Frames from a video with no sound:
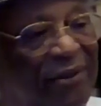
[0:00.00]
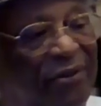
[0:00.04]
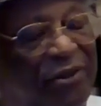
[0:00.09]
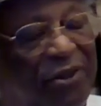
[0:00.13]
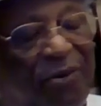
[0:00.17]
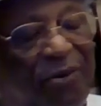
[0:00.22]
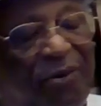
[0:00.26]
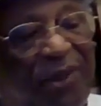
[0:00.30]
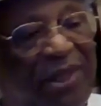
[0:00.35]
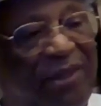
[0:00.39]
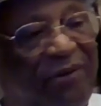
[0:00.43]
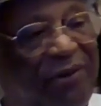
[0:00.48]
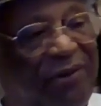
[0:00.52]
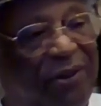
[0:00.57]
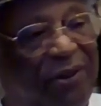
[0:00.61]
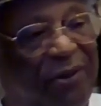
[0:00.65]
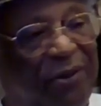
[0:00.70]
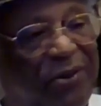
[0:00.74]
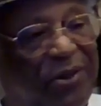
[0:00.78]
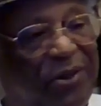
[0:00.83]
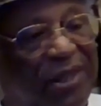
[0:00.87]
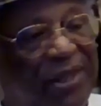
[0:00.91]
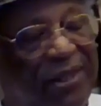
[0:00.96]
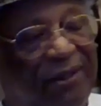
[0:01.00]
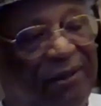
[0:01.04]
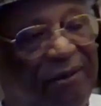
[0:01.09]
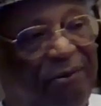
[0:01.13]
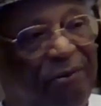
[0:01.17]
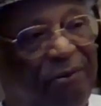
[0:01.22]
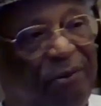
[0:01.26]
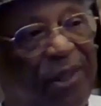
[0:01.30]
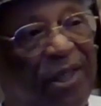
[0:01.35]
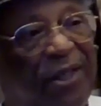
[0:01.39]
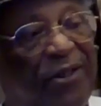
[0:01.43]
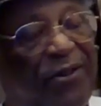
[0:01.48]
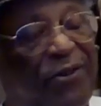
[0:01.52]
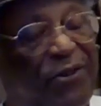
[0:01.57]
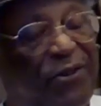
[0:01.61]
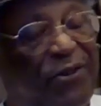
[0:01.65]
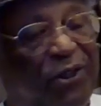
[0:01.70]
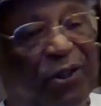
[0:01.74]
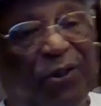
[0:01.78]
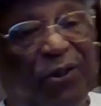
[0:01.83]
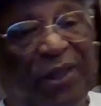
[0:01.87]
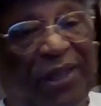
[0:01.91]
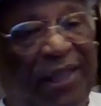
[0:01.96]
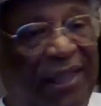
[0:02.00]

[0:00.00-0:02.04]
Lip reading: So we're leaving the hotel where I used to go and